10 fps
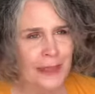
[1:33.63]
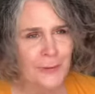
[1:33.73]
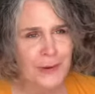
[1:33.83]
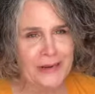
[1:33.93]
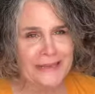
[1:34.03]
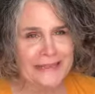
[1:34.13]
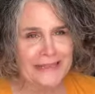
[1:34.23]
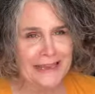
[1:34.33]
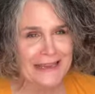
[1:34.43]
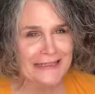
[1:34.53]
want to
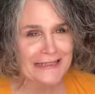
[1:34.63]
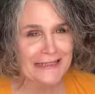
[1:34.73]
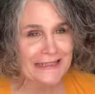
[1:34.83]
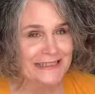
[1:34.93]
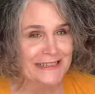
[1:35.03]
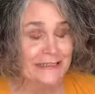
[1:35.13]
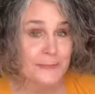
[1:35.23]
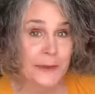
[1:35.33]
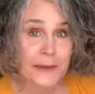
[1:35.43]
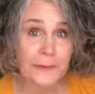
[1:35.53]
say since
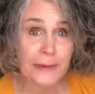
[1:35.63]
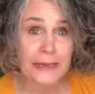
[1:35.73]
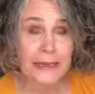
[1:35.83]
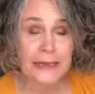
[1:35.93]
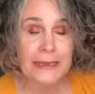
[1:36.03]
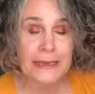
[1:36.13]
maybe